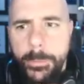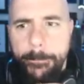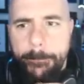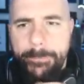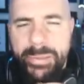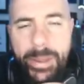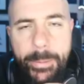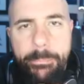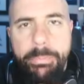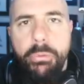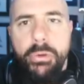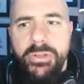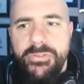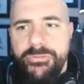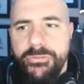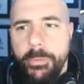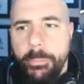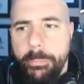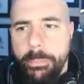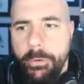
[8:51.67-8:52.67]
Big boy
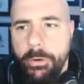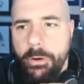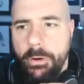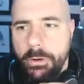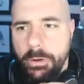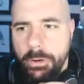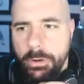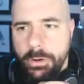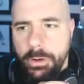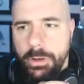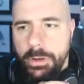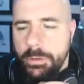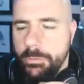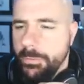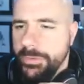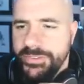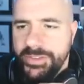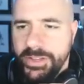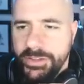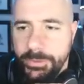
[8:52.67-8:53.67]
football.
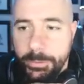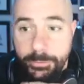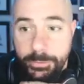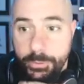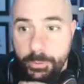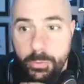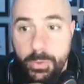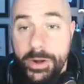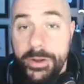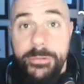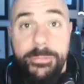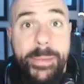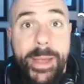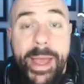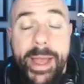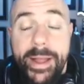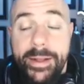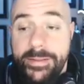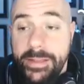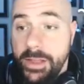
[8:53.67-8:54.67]
Once again, the run is
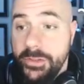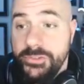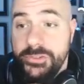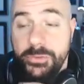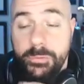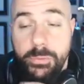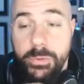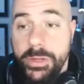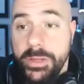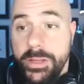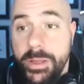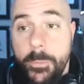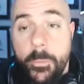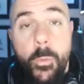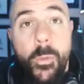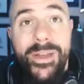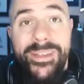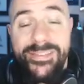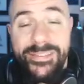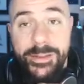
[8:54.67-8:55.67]
bagged. I'm
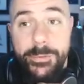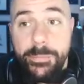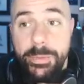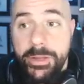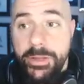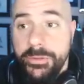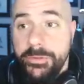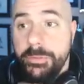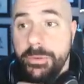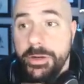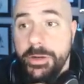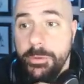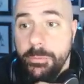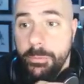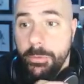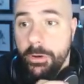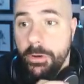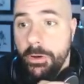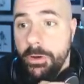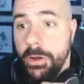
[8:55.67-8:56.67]
wasting plays running the
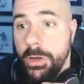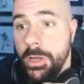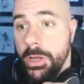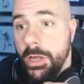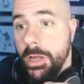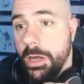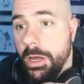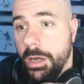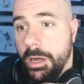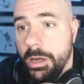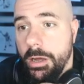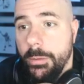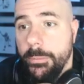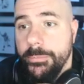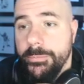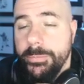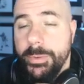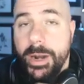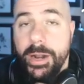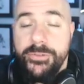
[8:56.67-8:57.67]
ball.
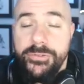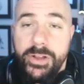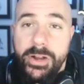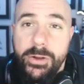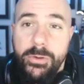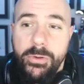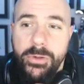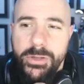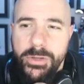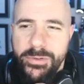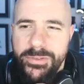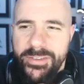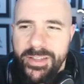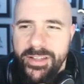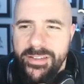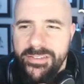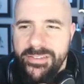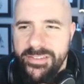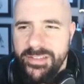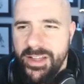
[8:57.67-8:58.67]
But I try to go to little
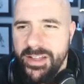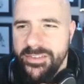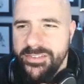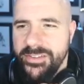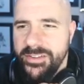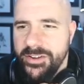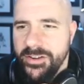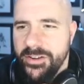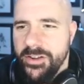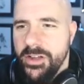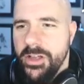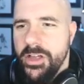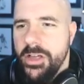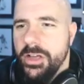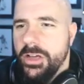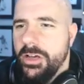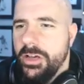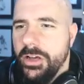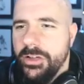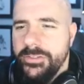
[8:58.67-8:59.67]
tight slots here.
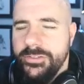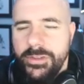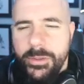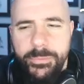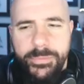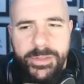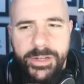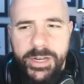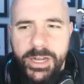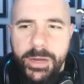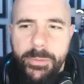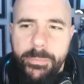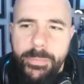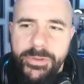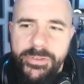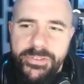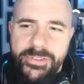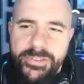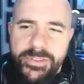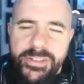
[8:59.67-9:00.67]
Cook something up,
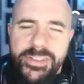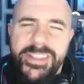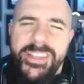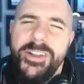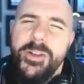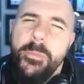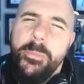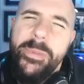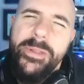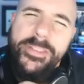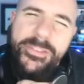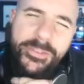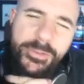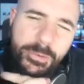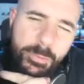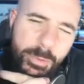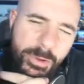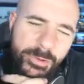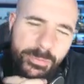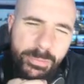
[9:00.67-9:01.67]
but just a little bit too
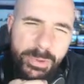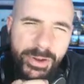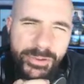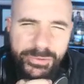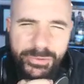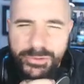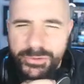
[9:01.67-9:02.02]
much pressure.